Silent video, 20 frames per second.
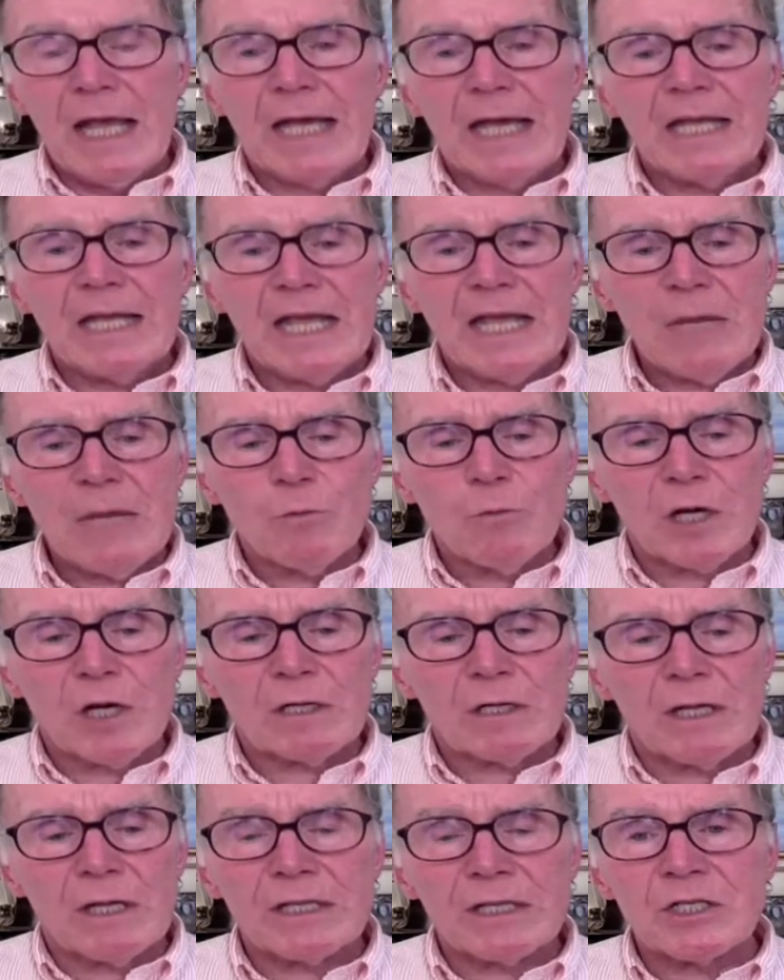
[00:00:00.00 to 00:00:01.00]
And he
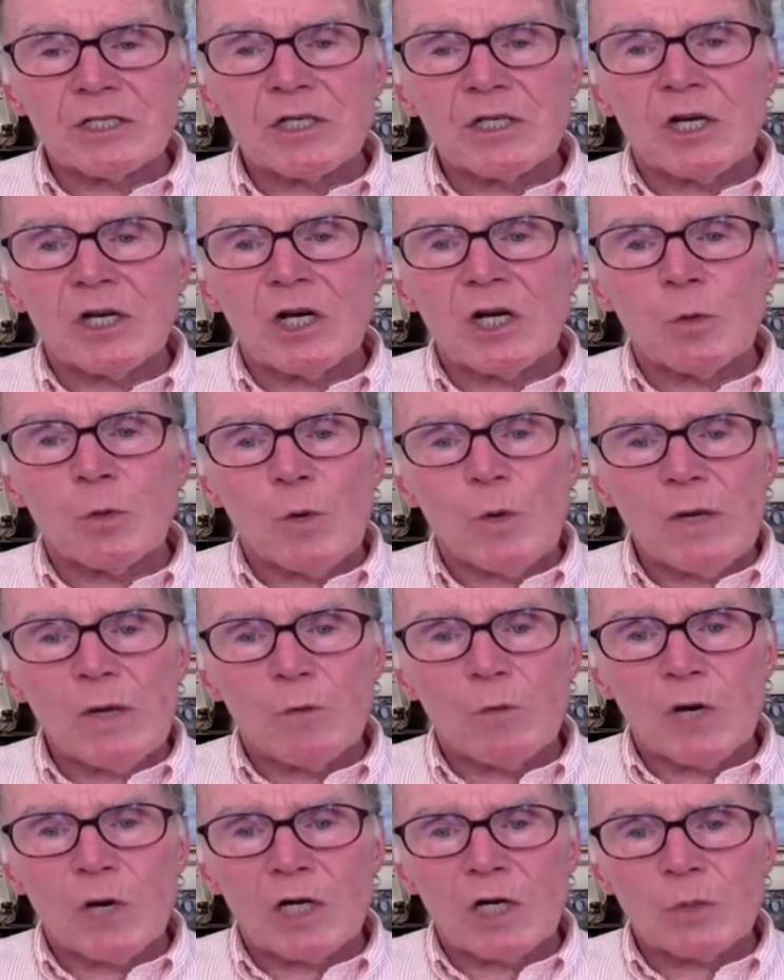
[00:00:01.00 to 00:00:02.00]
worked like a dog. We
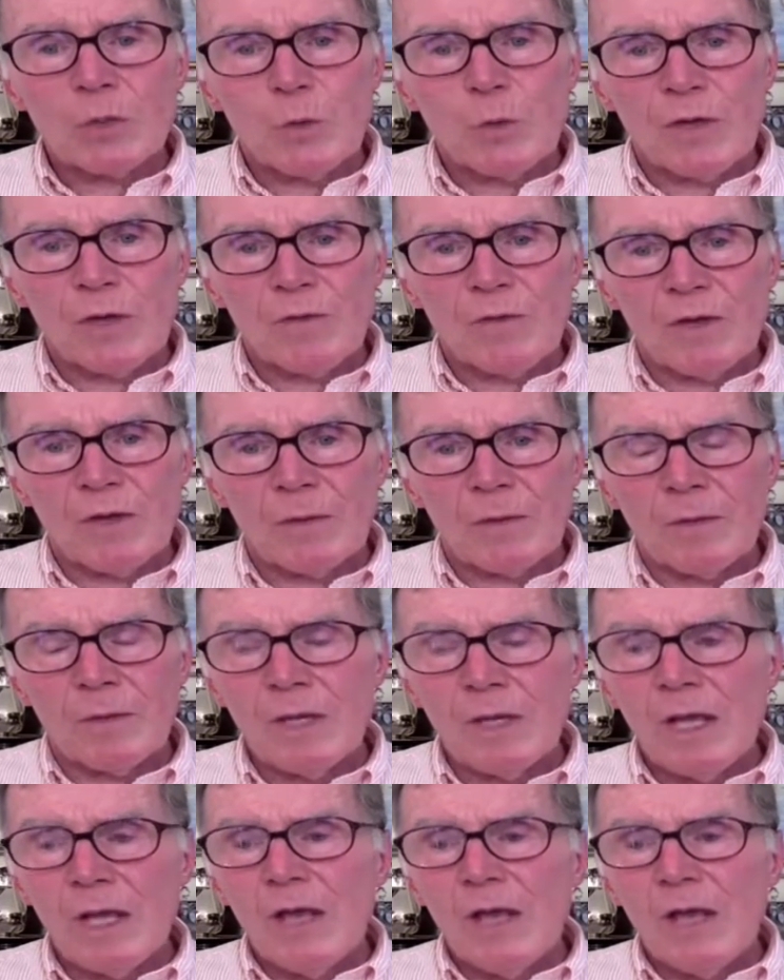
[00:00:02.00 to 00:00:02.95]
worked with him.